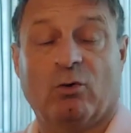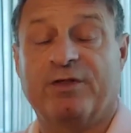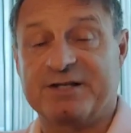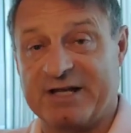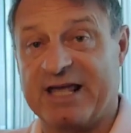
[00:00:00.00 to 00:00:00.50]
or
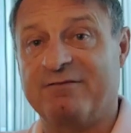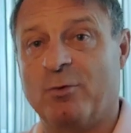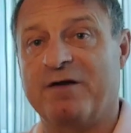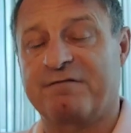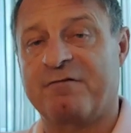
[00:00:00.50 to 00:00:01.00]
there's a
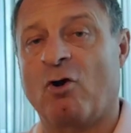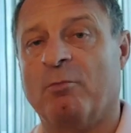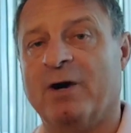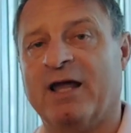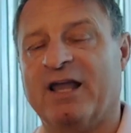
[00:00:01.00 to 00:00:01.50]
giveaway
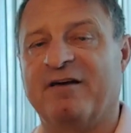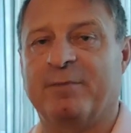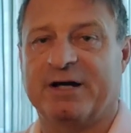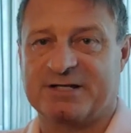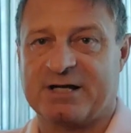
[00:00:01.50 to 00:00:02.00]
from Alive
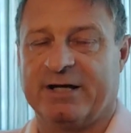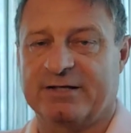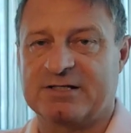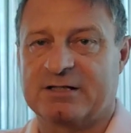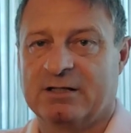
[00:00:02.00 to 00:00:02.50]
by
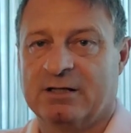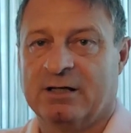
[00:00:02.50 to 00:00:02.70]
Science.